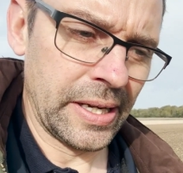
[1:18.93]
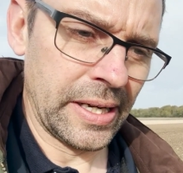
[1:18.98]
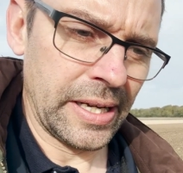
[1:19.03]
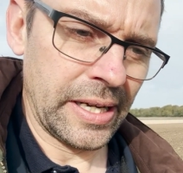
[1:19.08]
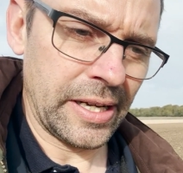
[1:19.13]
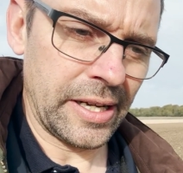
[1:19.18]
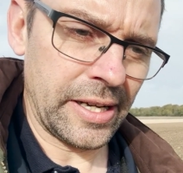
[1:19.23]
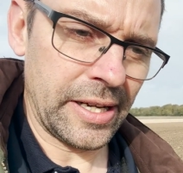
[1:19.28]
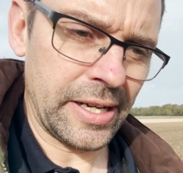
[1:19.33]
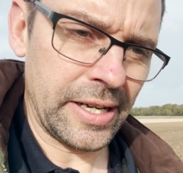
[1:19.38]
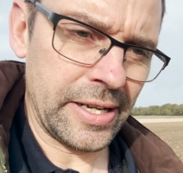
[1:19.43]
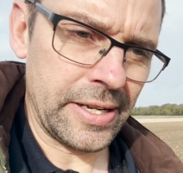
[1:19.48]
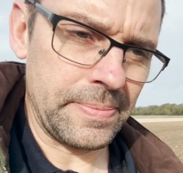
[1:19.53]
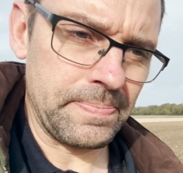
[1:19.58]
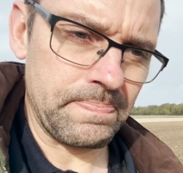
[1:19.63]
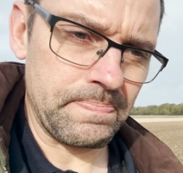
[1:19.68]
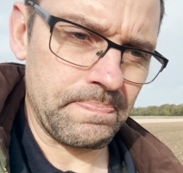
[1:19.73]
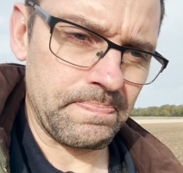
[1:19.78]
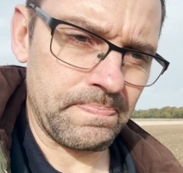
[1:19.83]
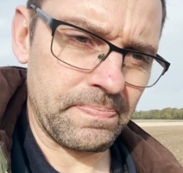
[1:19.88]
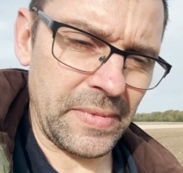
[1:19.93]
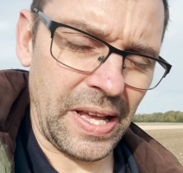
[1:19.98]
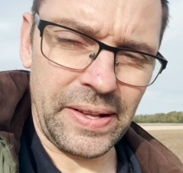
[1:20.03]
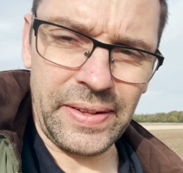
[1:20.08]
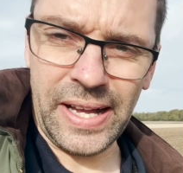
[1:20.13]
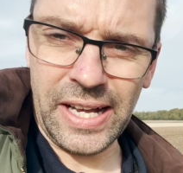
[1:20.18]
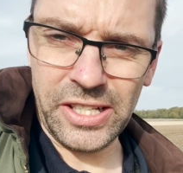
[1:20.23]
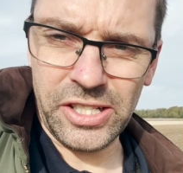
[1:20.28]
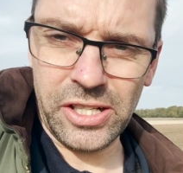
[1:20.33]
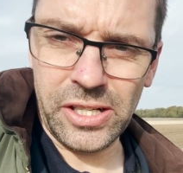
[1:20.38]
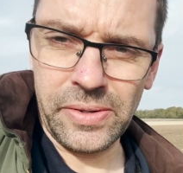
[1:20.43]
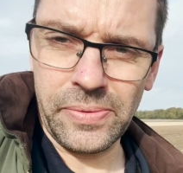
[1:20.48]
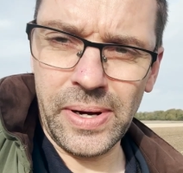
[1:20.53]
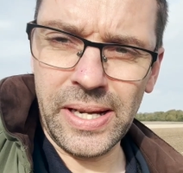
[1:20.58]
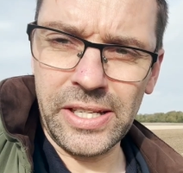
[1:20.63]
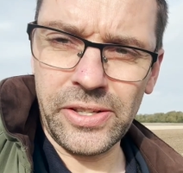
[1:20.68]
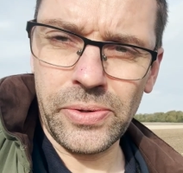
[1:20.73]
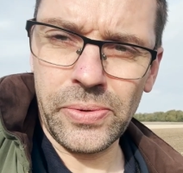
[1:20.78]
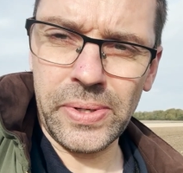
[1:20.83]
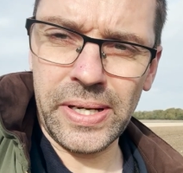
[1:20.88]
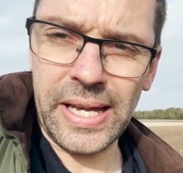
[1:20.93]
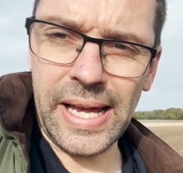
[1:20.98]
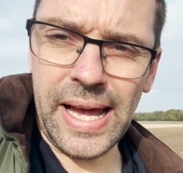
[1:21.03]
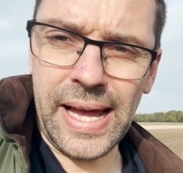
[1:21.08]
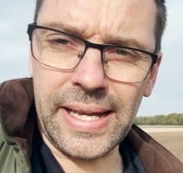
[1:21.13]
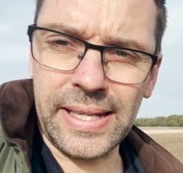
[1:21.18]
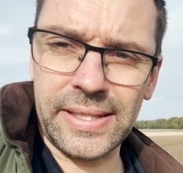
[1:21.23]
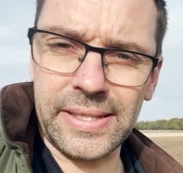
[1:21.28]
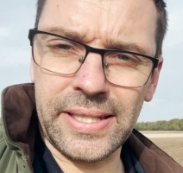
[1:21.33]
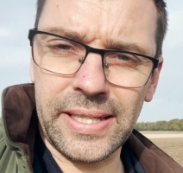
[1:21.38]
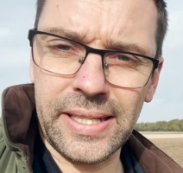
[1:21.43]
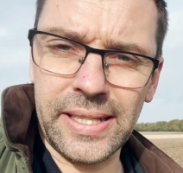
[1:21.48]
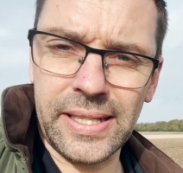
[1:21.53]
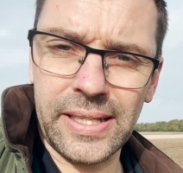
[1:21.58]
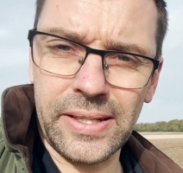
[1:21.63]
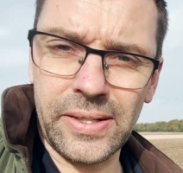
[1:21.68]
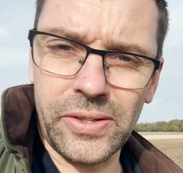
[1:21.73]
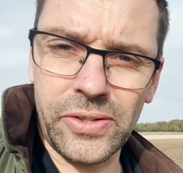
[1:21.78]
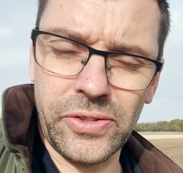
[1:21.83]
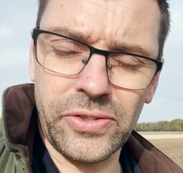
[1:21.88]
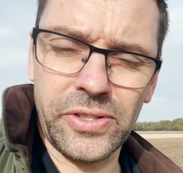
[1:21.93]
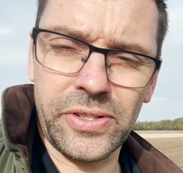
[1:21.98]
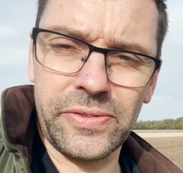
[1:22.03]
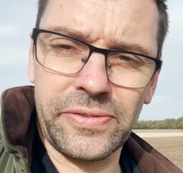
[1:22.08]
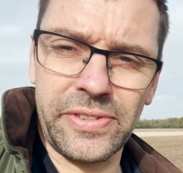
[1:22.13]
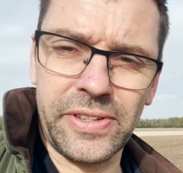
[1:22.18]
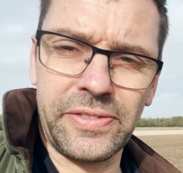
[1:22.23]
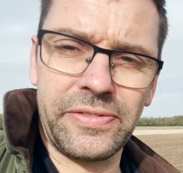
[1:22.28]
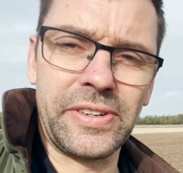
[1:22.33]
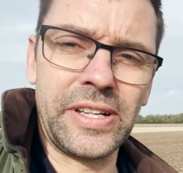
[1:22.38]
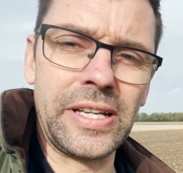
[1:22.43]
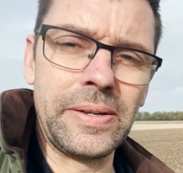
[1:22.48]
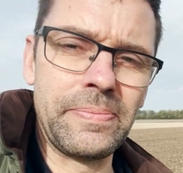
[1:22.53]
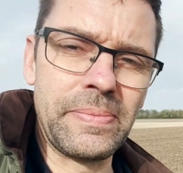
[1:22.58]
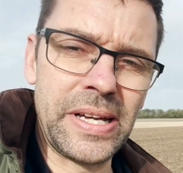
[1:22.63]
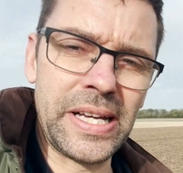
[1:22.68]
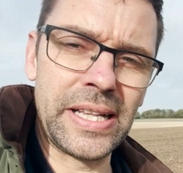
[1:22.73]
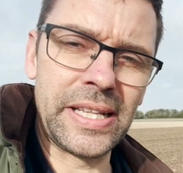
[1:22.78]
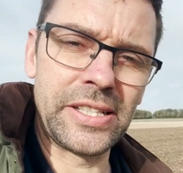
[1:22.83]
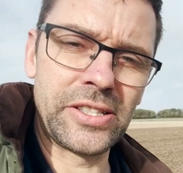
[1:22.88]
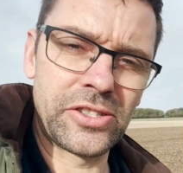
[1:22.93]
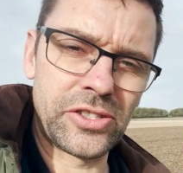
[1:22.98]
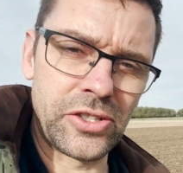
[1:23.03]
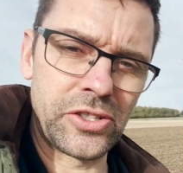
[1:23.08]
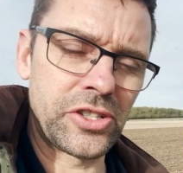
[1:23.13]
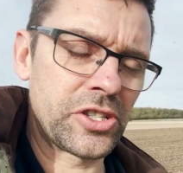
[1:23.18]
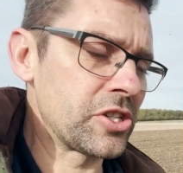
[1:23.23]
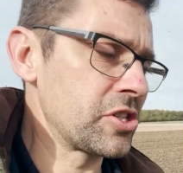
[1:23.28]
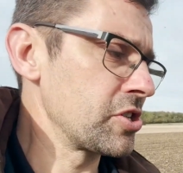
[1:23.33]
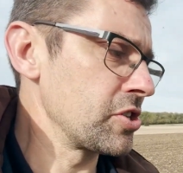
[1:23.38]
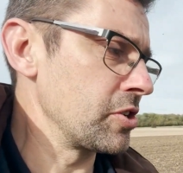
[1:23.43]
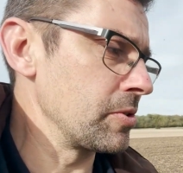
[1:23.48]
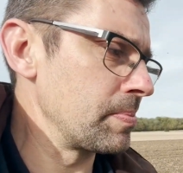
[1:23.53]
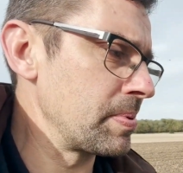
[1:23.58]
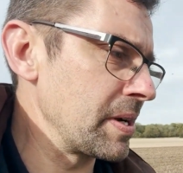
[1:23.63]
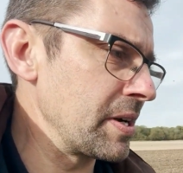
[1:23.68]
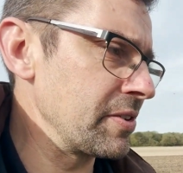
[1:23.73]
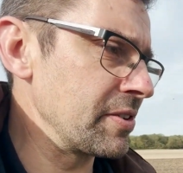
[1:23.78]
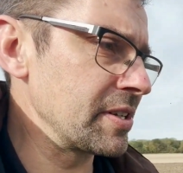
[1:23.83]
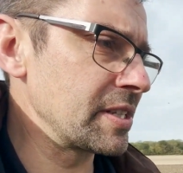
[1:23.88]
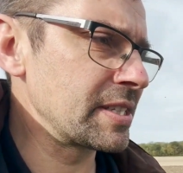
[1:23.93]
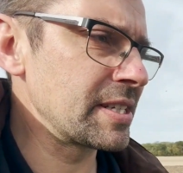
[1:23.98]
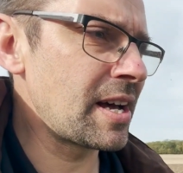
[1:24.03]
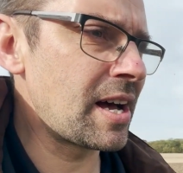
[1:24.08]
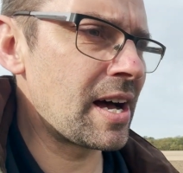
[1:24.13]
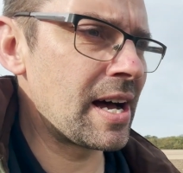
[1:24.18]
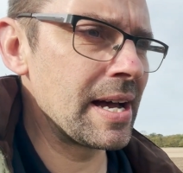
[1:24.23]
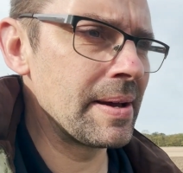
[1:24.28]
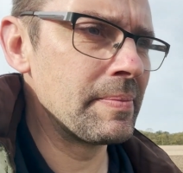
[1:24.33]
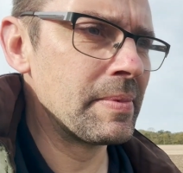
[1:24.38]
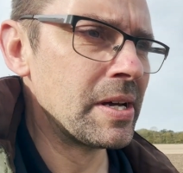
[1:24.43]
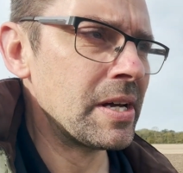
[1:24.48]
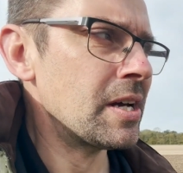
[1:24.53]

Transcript: Now naturally when you get 115 mil in such a short period of time,